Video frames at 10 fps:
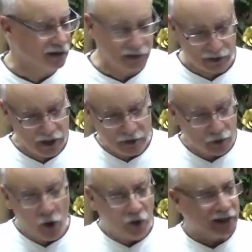There's
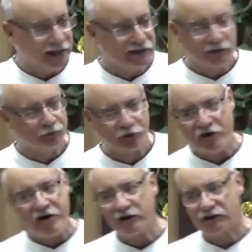all kinds of
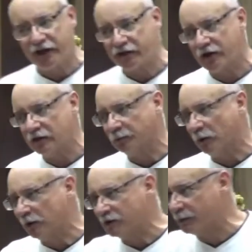prayers like that in Paul's